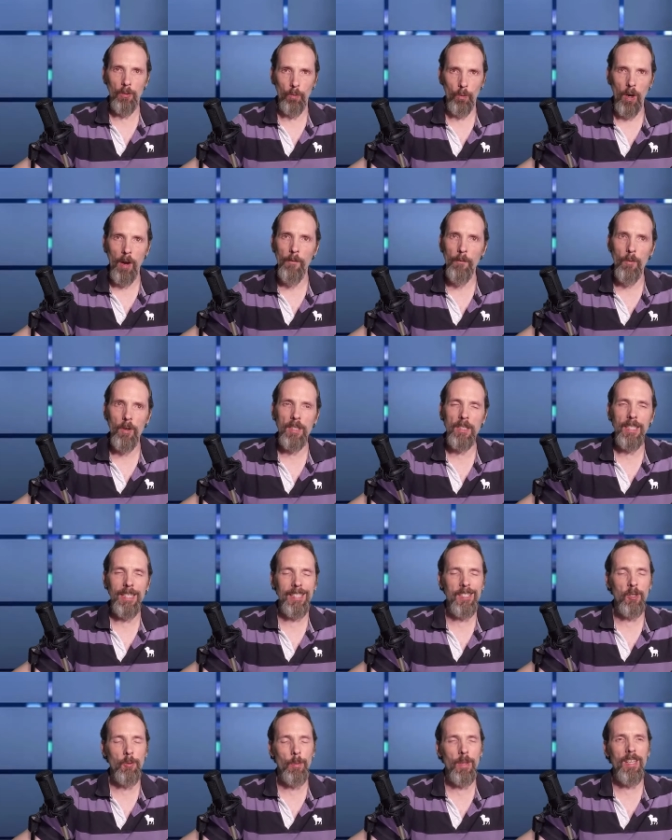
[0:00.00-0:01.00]
rough one to
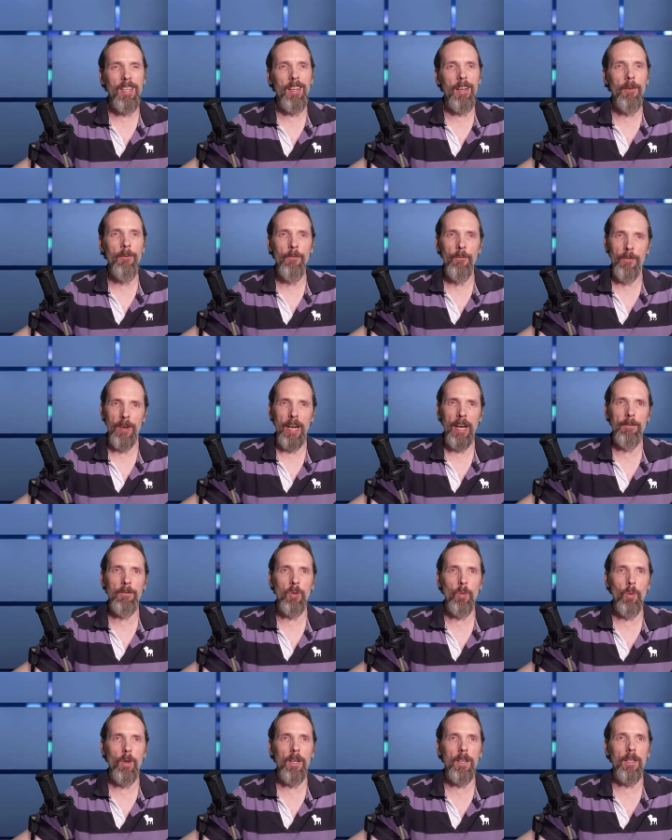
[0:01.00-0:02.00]
Expedia
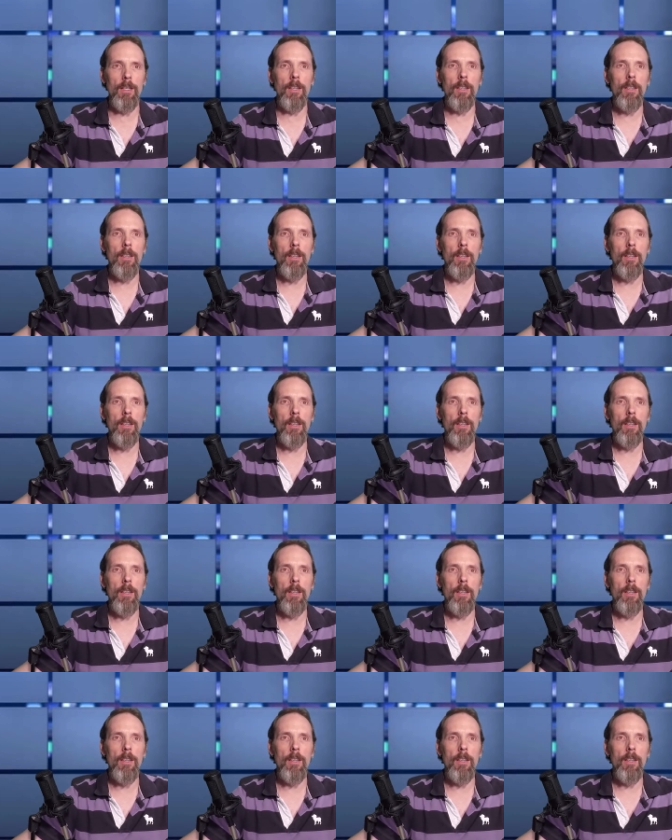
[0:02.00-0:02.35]
5-1.